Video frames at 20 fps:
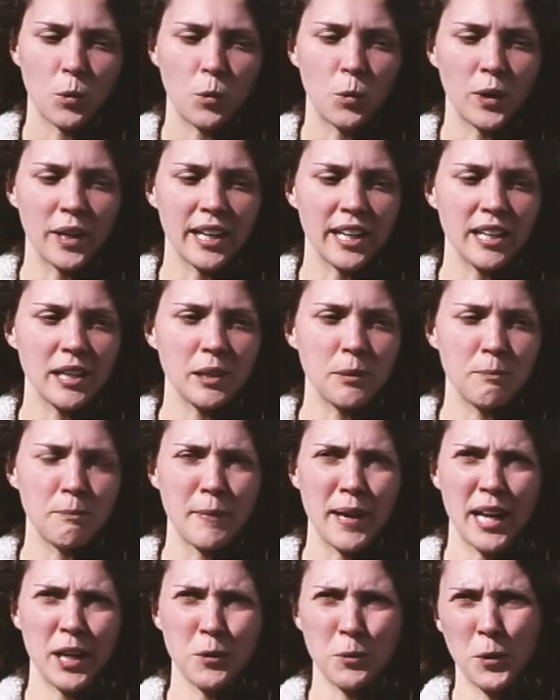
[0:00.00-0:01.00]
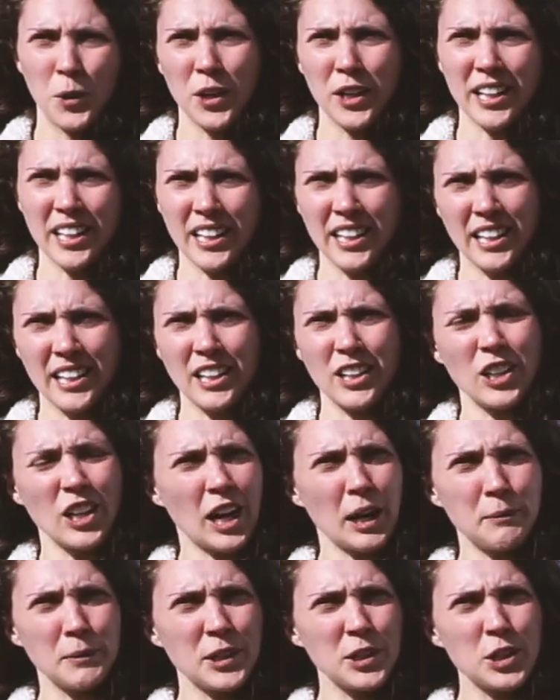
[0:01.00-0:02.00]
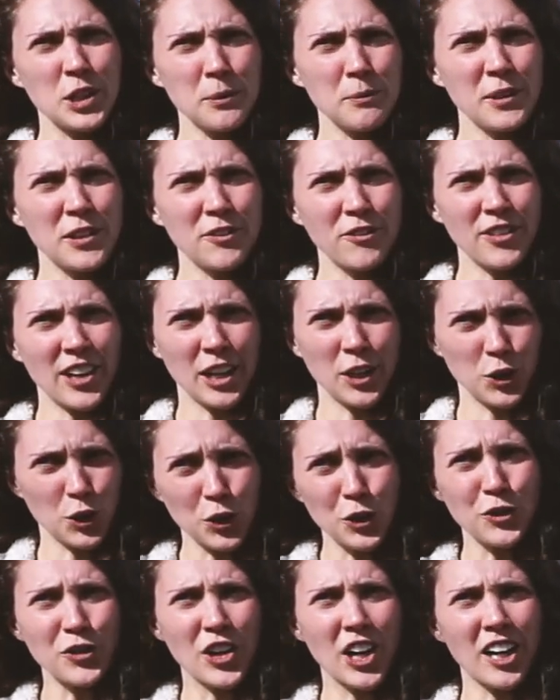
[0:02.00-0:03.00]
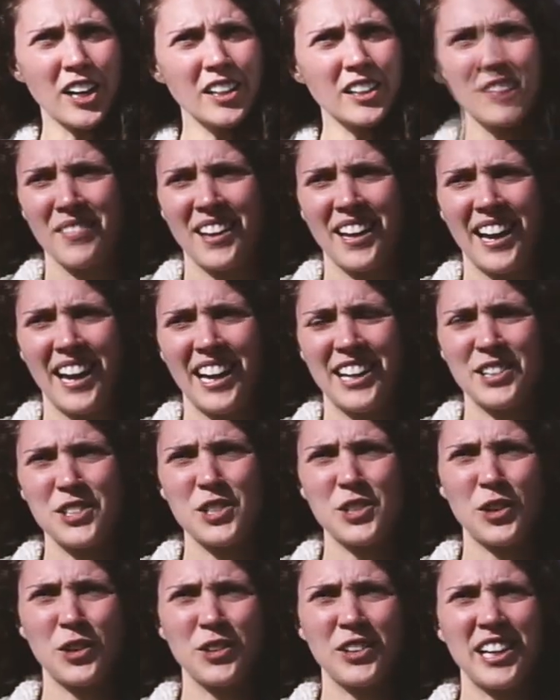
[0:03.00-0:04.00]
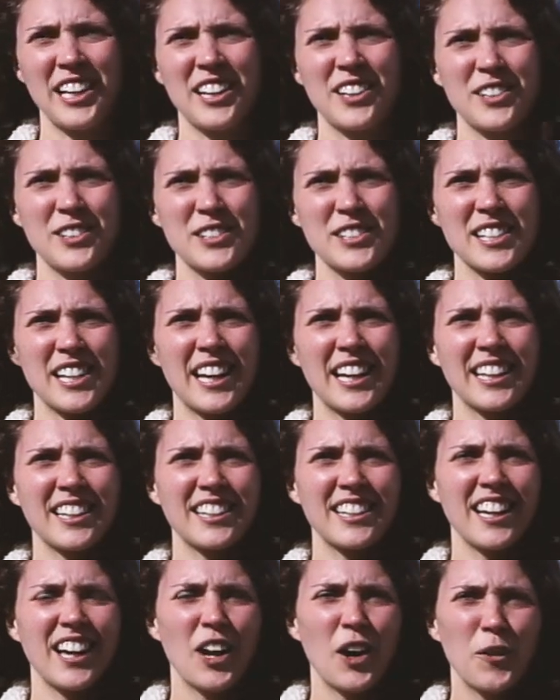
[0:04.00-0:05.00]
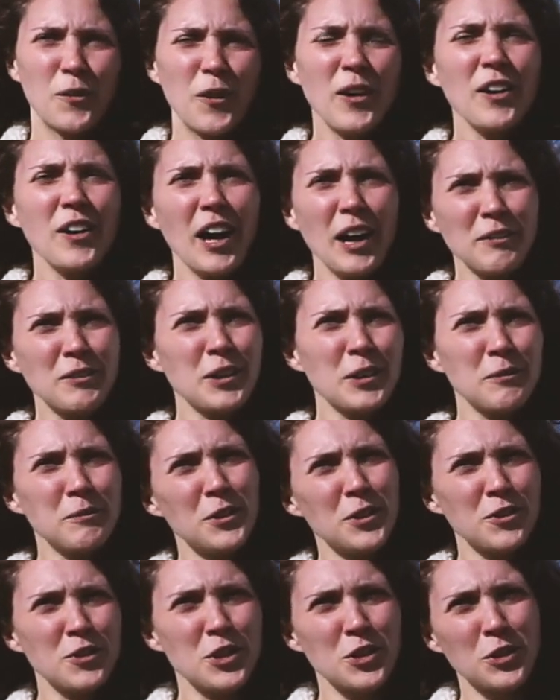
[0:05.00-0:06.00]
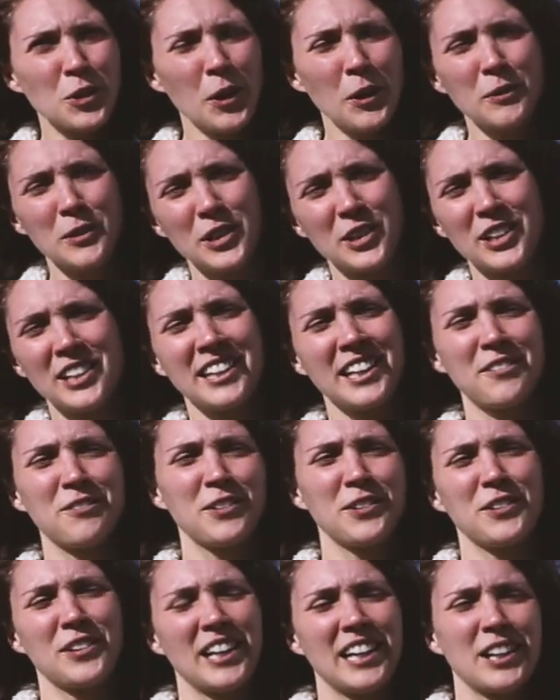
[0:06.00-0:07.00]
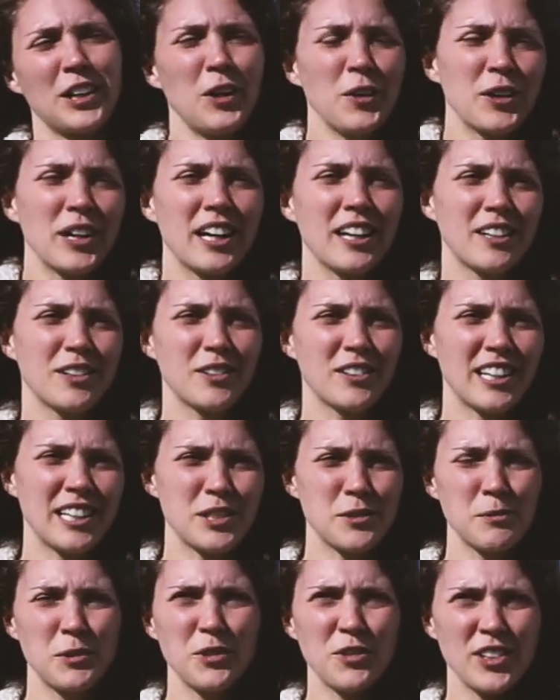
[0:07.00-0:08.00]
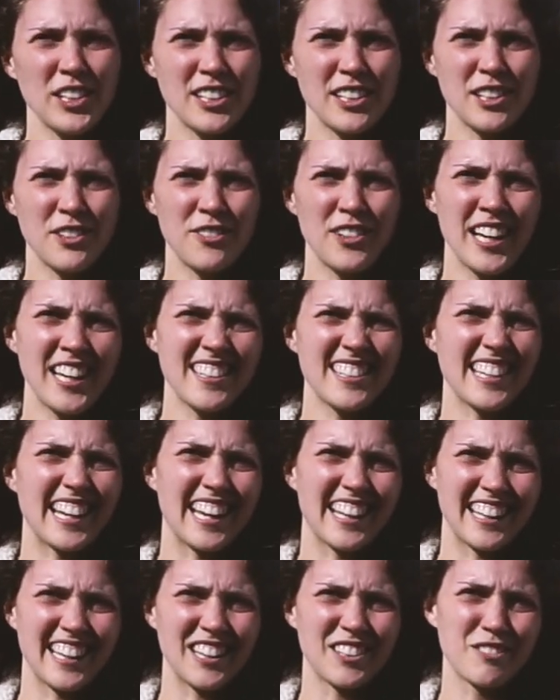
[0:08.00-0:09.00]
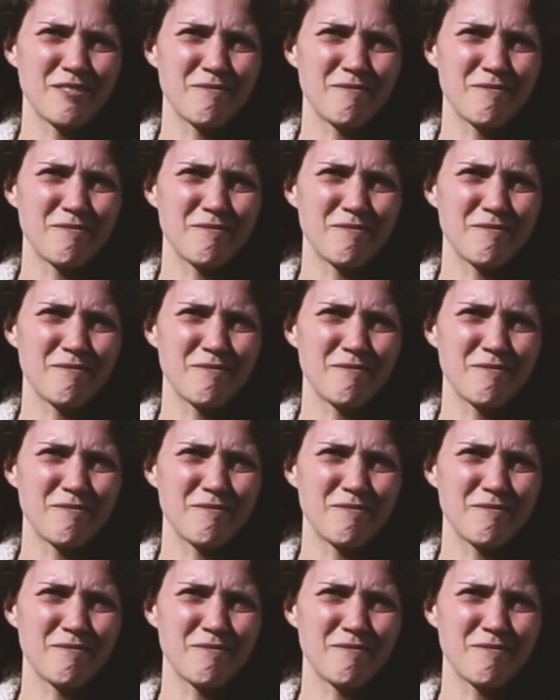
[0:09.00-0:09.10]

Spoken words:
We met working at a climbing gym in Vancouver, and so then I was like, well, I'm gonna move to Squamish, and then we were like, okay, let's move into the van together.